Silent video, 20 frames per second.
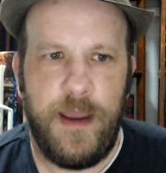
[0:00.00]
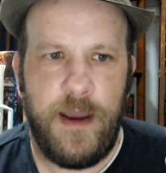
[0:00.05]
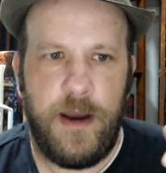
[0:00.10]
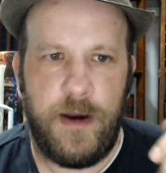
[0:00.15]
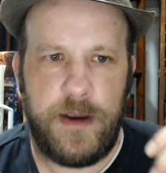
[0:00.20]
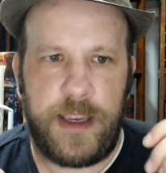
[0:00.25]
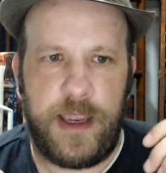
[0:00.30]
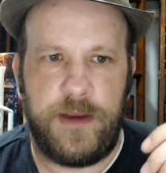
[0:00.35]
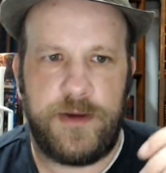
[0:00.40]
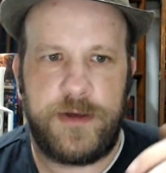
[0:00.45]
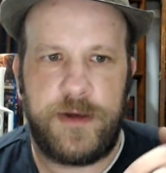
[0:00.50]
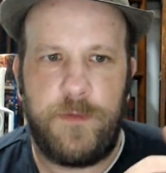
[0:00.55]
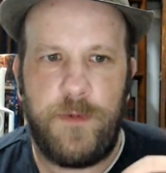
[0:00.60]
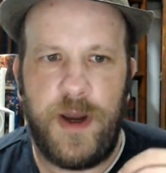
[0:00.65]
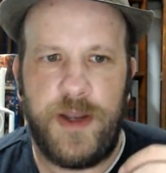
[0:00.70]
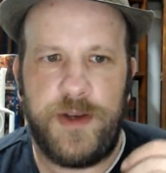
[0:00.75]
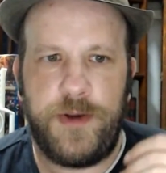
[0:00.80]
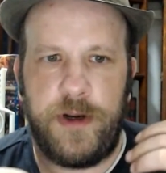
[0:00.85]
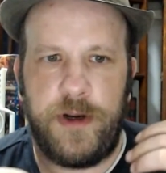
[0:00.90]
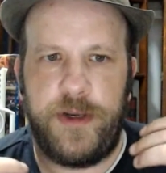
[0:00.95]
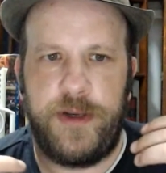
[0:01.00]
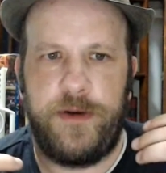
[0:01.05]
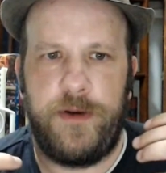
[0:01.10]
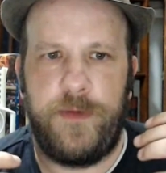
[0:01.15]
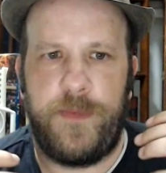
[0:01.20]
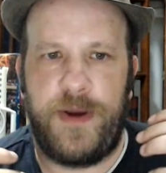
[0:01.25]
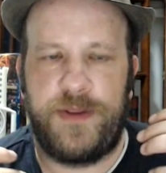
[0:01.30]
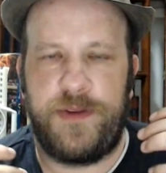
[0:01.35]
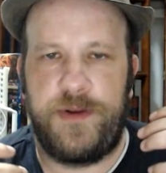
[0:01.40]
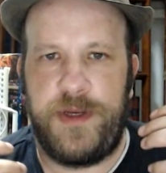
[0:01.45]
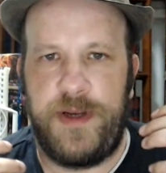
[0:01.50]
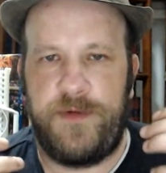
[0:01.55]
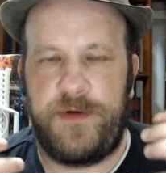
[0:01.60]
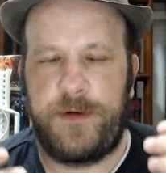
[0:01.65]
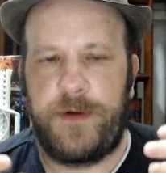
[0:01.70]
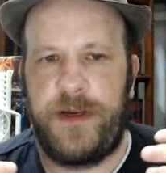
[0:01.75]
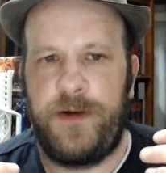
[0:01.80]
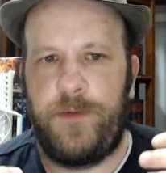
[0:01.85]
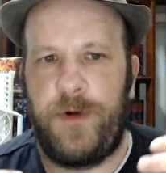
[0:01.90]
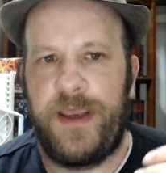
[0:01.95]
Okay, so I want to talk to you about the difference
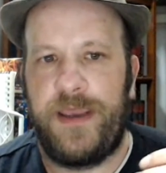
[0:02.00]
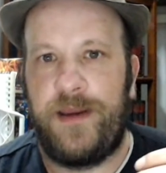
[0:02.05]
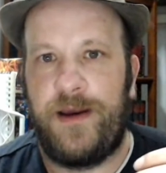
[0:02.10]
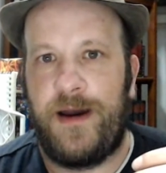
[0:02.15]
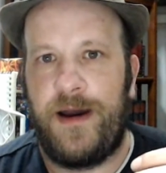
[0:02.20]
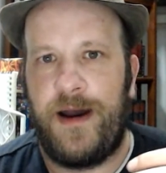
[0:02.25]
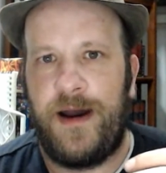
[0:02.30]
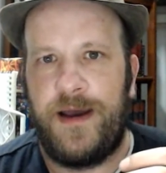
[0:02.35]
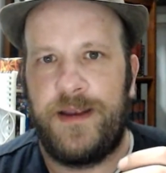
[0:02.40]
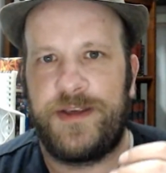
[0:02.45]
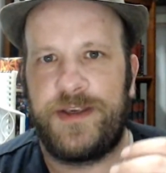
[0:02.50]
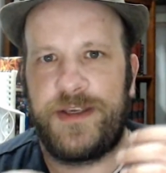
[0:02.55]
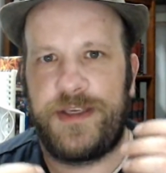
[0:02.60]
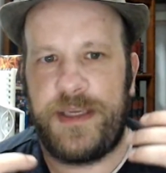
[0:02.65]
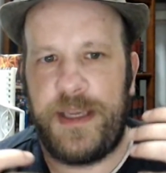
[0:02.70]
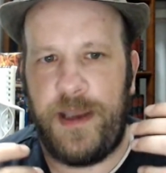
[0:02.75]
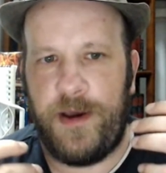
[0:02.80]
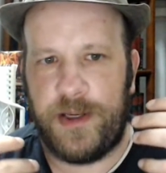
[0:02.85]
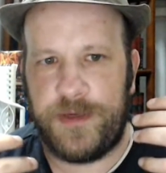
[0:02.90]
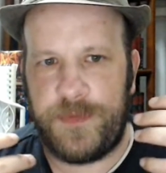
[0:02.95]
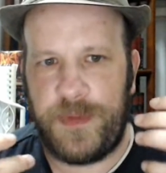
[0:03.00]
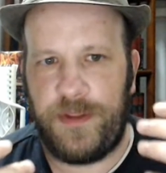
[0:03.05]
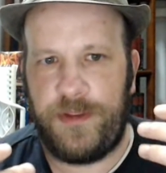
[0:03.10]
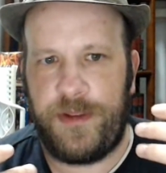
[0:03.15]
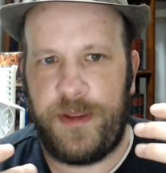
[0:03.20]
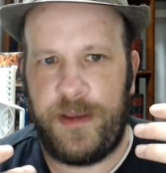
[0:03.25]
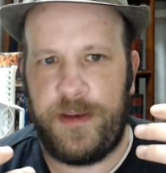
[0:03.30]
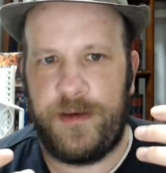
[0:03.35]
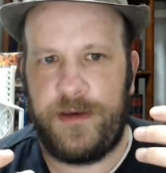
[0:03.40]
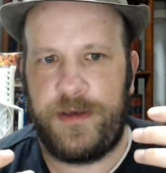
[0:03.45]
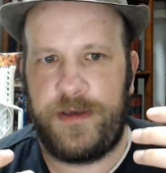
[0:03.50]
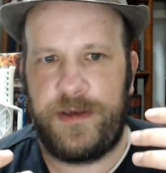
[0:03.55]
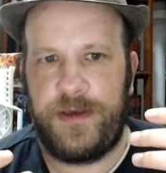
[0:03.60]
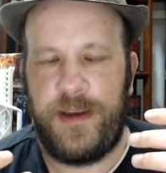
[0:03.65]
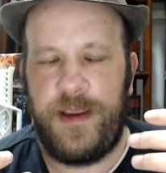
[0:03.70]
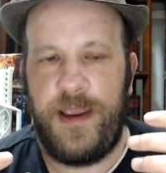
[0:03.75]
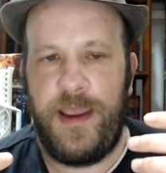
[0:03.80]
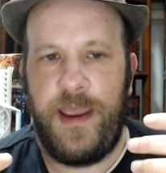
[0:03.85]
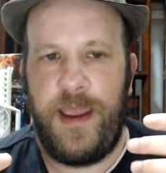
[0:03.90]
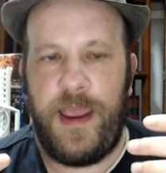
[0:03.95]
between the way a salesman thinks
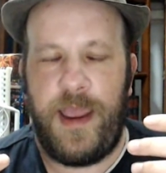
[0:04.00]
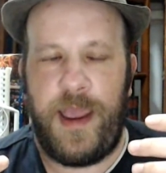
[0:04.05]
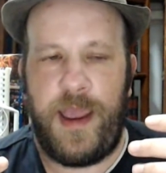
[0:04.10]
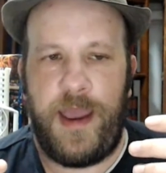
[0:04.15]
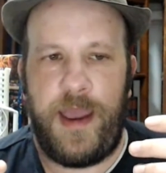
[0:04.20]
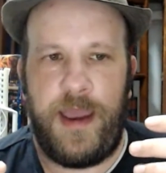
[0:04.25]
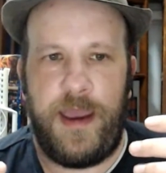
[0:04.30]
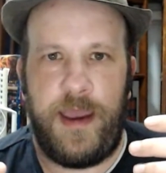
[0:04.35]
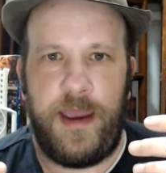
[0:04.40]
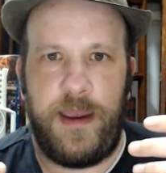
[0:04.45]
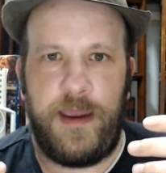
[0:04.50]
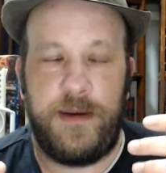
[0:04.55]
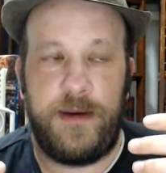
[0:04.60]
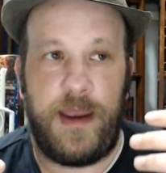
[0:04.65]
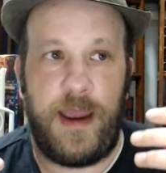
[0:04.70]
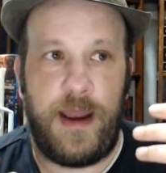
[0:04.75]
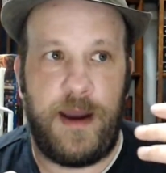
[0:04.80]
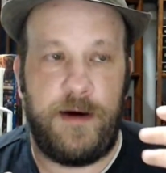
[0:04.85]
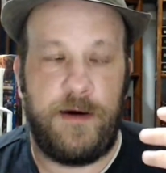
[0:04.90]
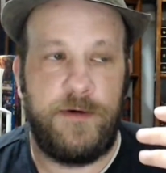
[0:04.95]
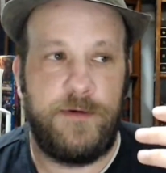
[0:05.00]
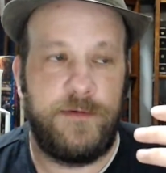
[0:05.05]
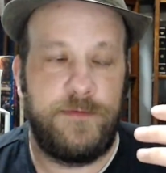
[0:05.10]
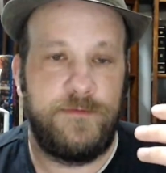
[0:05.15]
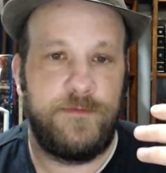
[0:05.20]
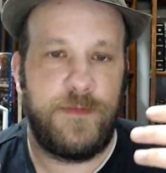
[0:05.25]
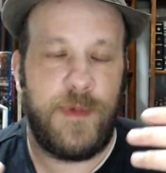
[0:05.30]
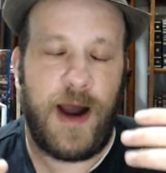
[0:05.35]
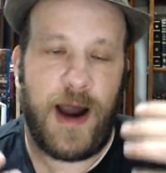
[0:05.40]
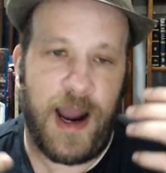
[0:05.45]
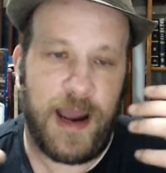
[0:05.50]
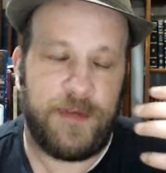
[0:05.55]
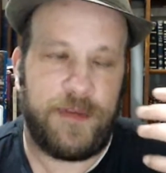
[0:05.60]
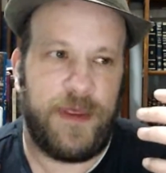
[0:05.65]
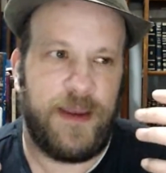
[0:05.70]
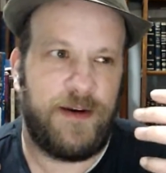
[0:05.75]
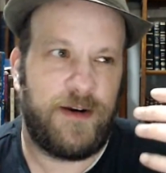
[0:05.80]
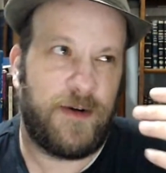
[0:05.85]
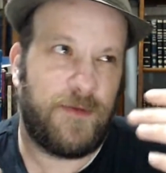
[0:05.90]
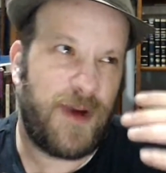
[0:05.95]
and how I
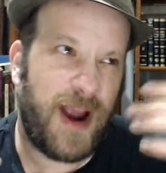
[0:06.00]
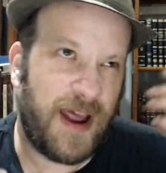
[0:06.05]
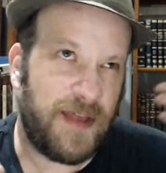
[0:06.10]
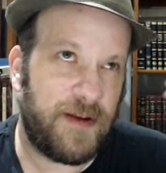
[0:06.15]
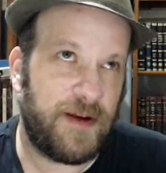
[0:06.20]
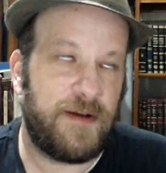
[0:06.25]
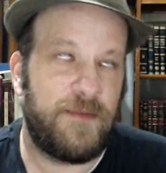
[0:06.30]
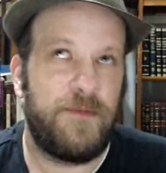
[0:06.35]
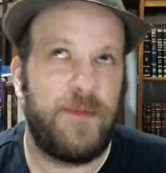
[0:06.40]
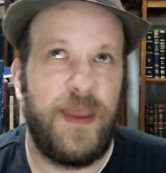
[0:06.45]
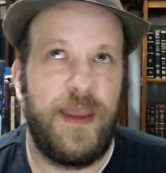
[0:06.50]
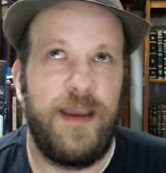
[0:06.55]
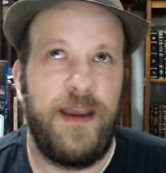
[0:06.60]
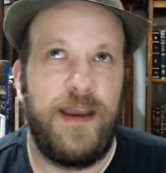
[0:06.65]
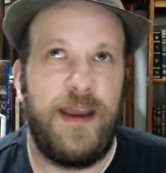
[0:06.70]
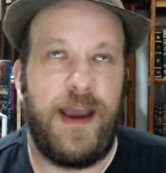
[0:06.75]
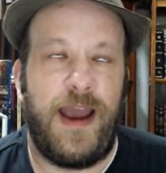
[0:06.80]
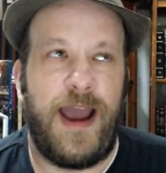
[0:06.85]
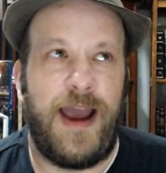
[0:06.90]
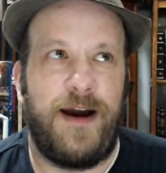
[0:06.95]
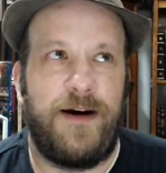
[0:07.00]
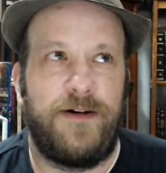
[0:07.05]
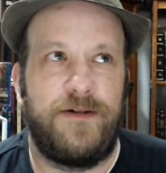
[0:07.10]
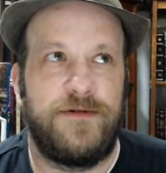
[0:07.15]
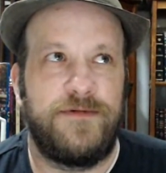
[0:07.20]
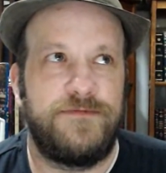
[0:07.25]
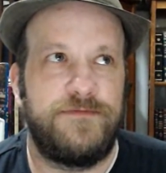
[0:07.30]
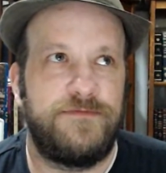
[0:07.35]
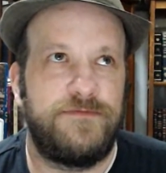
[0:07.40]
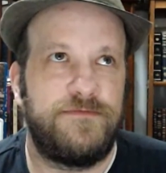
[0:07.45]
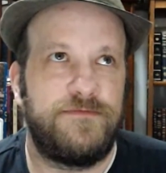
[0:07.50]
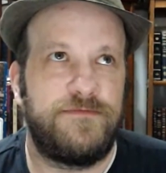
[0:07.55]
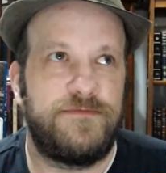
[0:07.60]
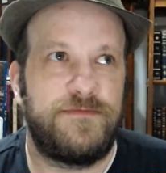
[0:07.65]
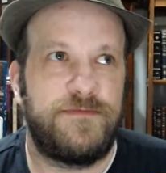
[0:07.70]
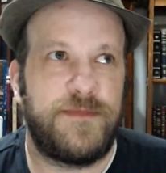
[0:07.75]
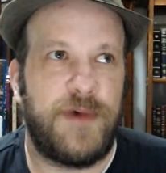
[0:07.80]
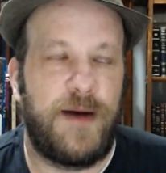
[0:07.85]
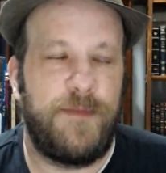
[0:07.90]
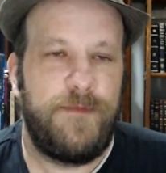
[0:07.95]
think, or rather, how
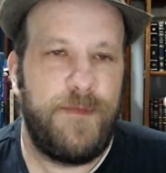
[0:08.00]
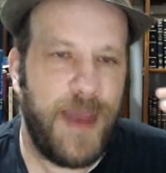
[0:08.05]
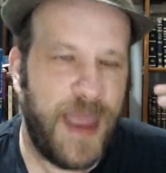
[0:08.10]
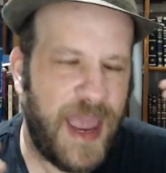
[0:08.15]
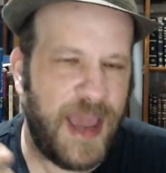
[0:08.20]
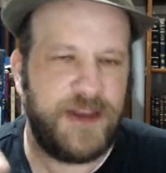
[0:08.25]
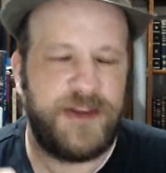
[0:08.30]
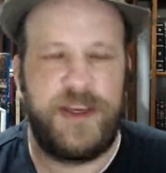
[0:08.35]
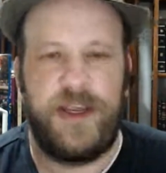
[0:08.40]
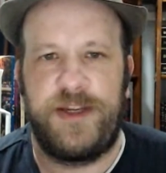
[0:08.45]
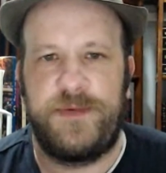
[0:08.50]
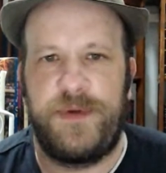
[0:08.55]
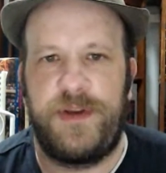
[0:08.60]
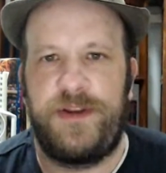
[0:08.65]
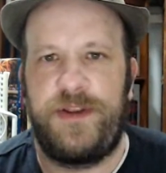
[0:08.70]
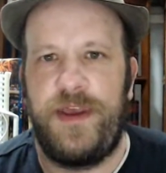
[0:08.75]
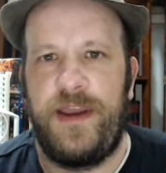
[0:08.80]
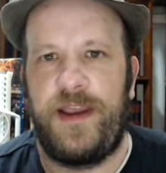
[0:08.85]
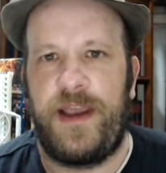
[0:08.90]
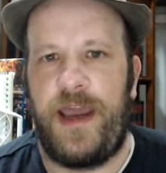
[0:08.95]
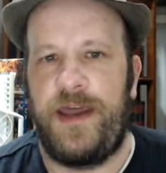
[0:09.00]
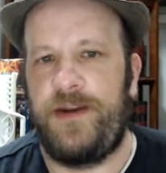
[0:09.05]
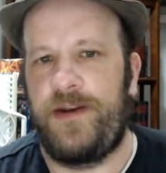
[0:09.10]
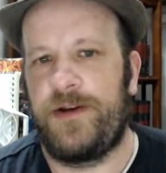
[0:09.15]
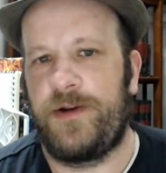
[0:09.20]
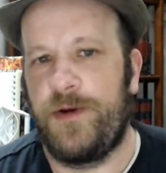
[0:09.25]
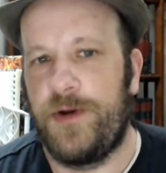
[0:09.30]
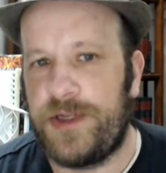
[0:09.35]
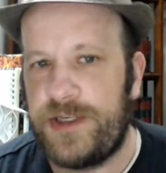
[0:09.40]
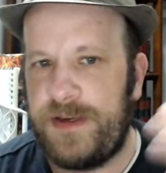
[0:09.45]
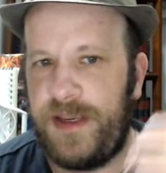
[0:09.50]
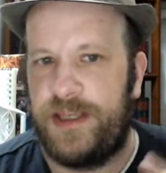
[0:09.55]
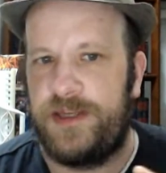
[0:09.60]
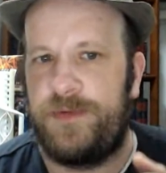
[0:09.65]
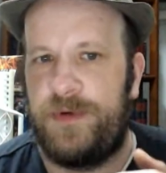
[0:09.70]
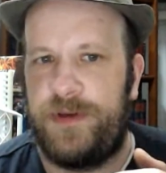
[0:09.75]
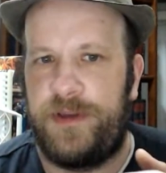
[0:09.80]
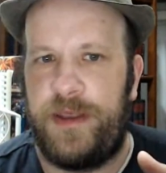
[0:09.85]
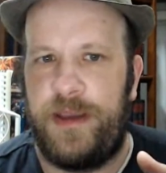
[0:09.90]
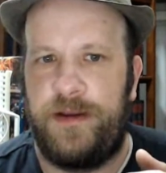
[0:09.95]
a bad salesman thinks and a good
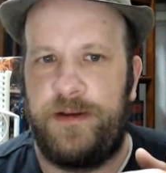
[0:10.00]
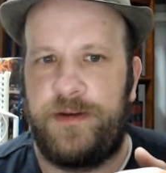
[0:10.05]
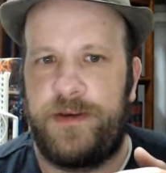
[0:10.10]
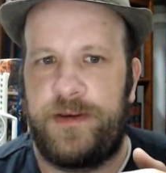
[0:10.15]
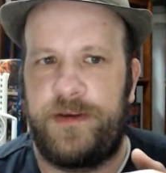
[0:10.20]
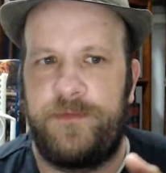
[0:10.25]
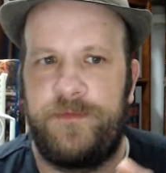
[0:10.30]
salesman thinks.